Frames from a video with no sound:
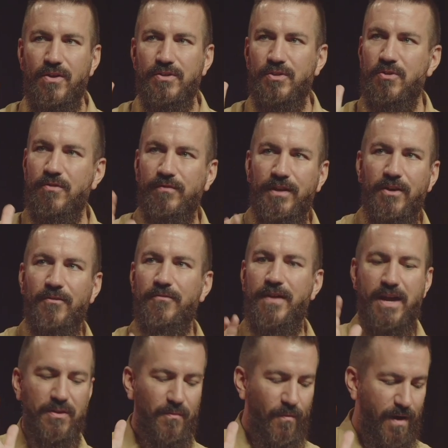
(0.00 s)
so you have little
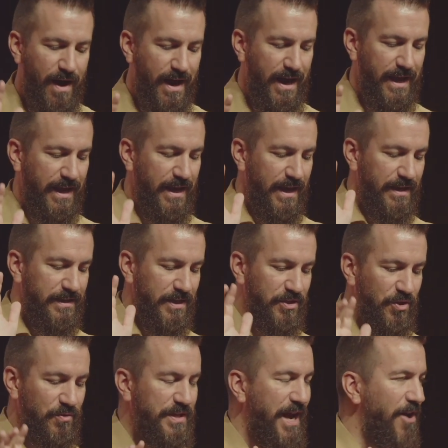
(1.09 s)
faith. Why
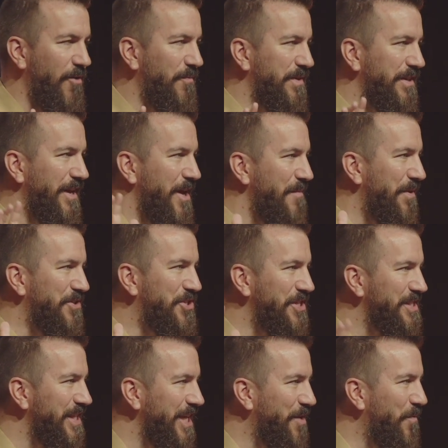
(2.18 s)
did you doubt? But, but
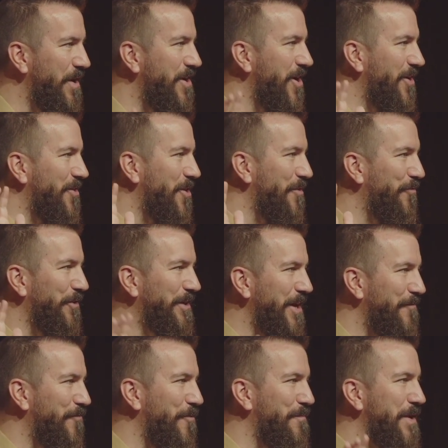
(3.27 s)
just like we are, they're
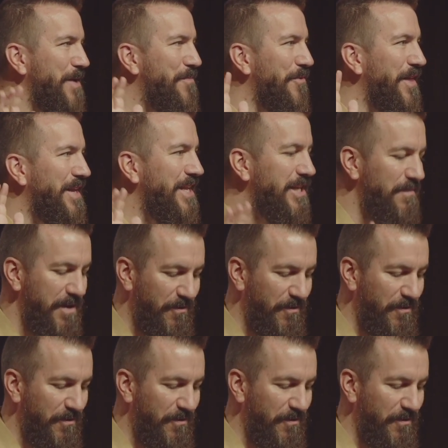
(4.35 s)
forgetful people. They need to